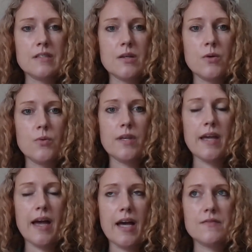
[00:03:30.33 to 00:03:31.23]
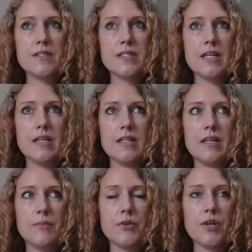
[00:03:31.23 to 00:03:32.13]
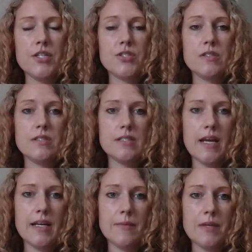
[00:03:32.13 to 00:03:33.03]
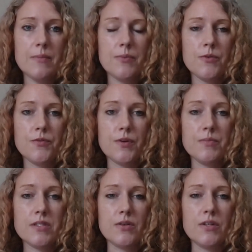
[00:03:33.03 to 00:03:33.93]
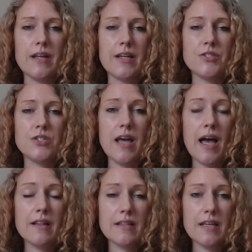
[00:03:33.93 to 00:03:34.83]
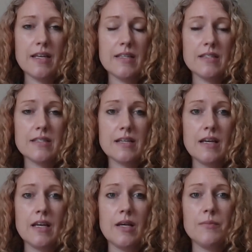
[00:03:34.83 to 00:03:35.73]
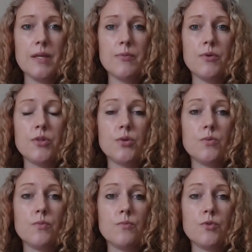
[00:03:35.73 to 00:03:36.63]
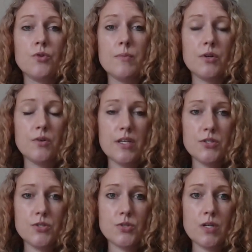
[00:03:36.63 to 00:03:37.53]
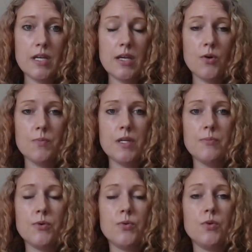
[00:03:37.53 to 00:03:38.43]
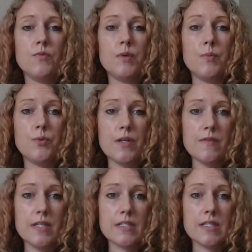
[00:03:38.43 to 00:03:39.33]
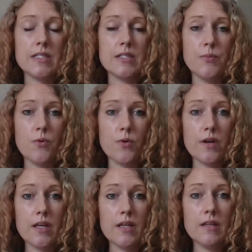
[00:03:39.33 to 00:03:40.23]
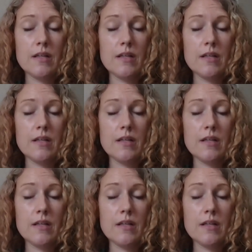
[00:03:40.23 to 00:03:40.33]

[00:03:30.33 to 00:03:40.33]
So we have seen immigration detaining people from certain nationalities, people with criminal history, or people who have been previously deported.